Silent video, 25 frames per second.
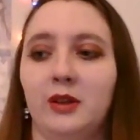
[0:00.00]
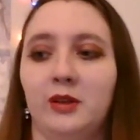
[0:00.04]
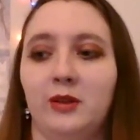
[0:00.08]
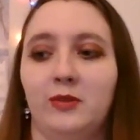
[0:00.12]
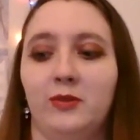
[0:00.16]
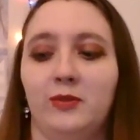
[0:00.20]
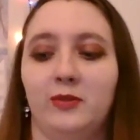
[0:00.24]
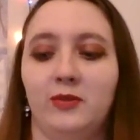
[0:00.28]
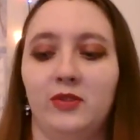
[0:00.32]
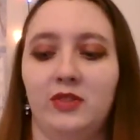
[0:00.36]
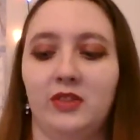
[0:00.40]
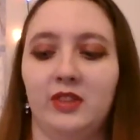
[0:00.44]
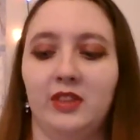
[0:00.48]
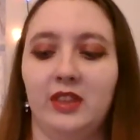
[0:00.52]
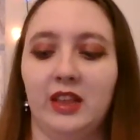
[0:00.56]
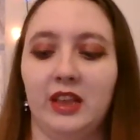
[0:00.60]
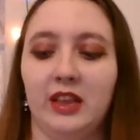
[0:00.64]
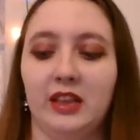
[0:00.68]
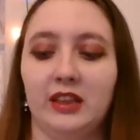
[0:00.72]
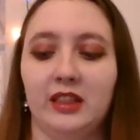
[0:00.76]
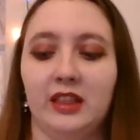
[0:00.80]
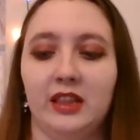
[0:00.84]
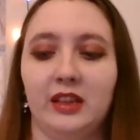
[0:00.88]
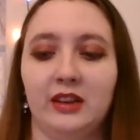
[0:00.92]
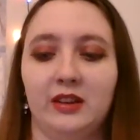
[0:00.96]
Um,
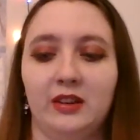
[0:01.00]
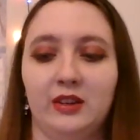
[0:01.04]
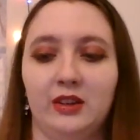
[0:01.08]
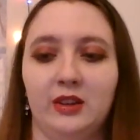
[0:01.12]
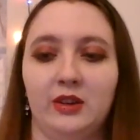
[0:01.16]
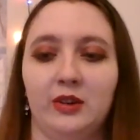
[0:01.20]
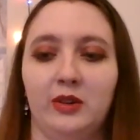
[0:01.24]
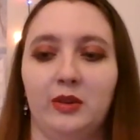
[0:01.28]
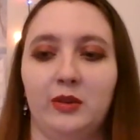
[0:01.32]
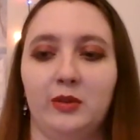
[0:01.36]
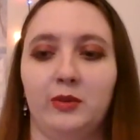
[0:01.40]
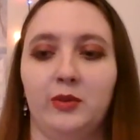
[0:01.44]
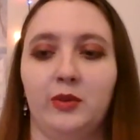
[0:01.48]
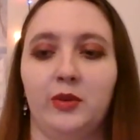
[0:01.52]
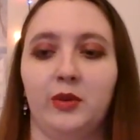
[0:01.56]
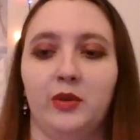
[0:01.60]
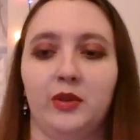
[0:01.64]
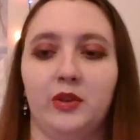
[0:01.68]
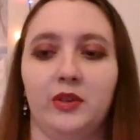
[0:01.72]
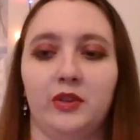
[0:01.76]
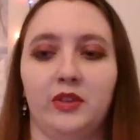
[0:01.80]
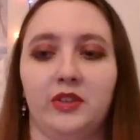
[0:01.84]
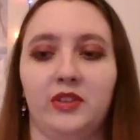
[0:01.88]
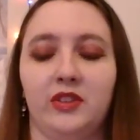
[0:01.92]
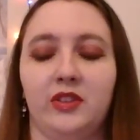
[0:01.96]
and then you know, of
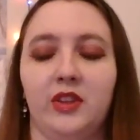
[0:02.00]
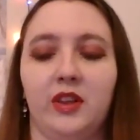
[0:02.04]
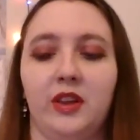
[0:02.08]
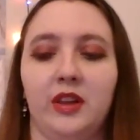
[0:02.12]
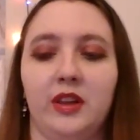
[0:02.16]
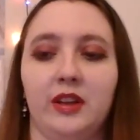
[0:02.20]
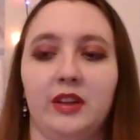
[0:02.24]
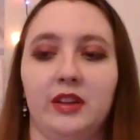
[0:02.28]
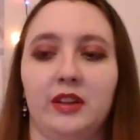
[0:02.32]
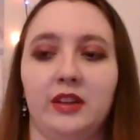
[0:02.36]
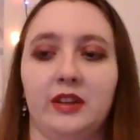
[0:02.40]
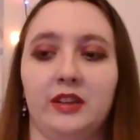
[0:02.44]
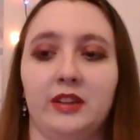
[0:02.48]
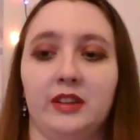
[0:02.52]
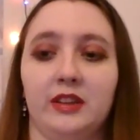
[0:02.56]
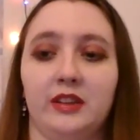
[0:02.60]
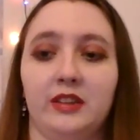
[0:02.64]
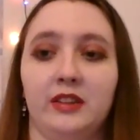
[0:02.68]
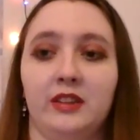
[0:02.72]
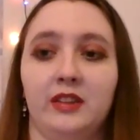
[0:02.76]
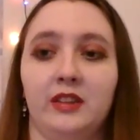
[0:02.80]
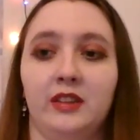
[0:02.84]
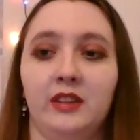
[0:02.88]
course, uh,